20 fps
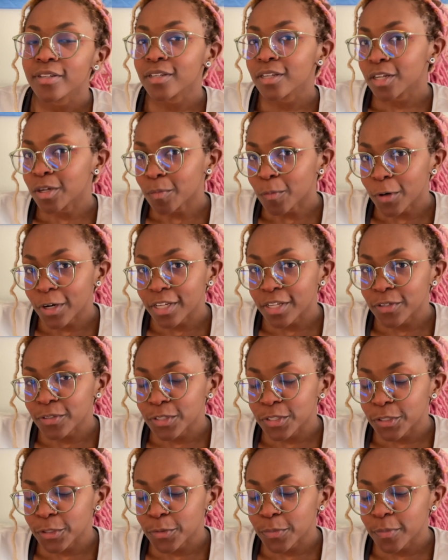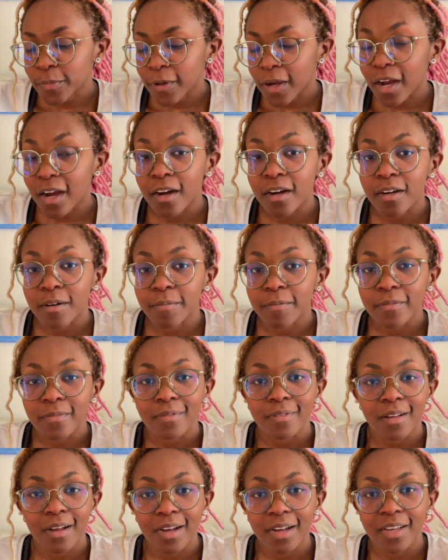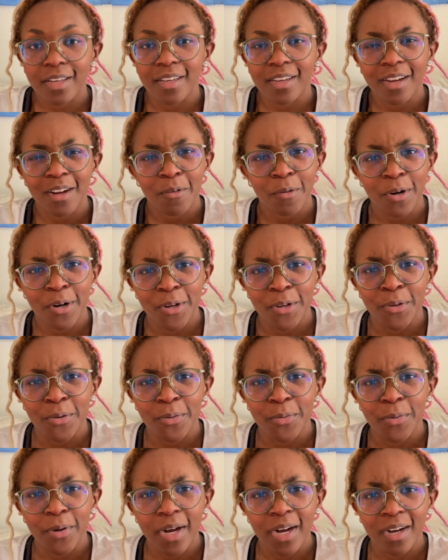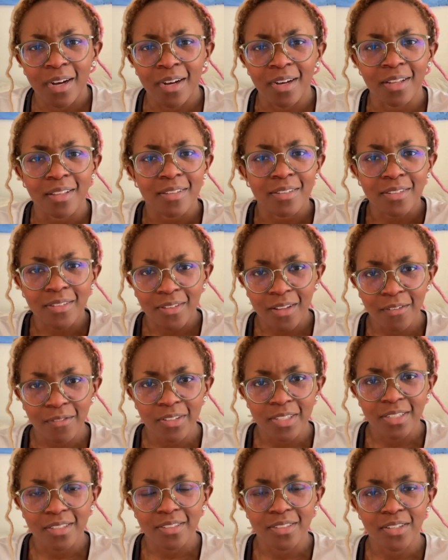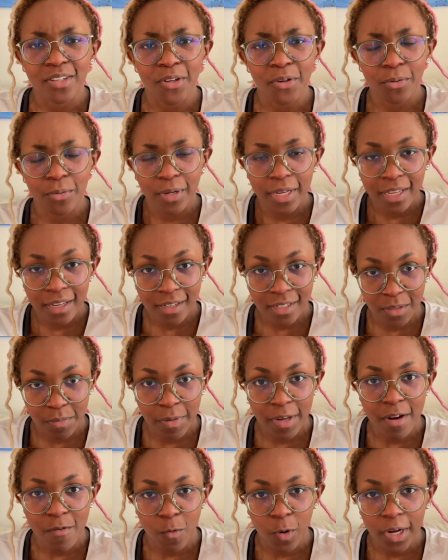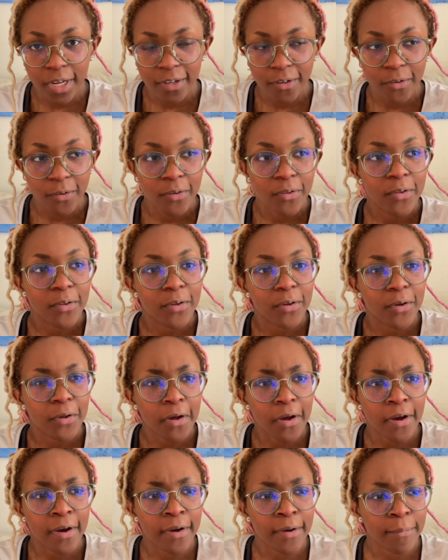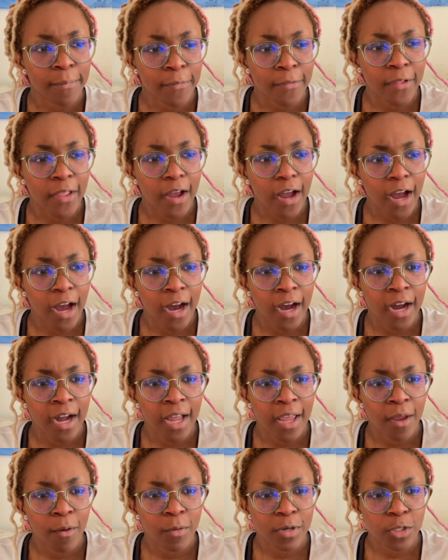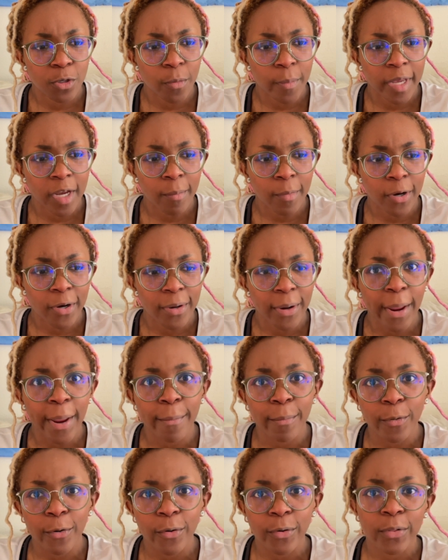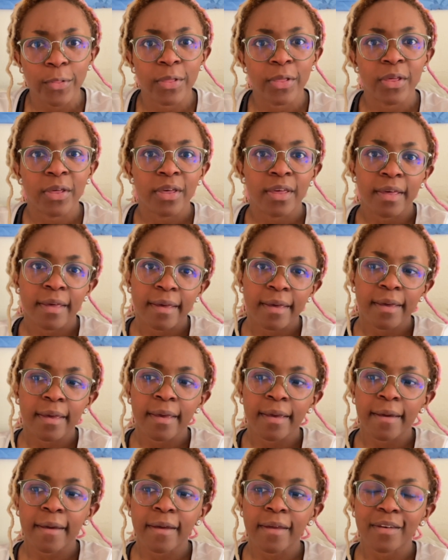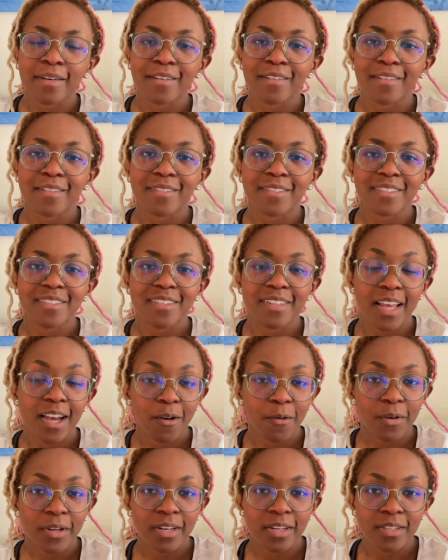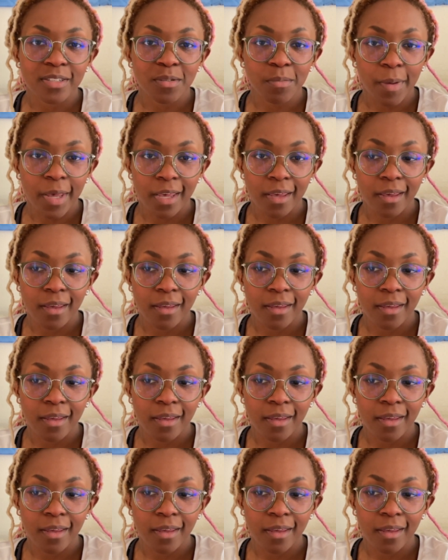Good morning, YouTube. Hi, how are you? It's lovely to see you. It has been a while. I went to Omega Mart in April, and now it is May.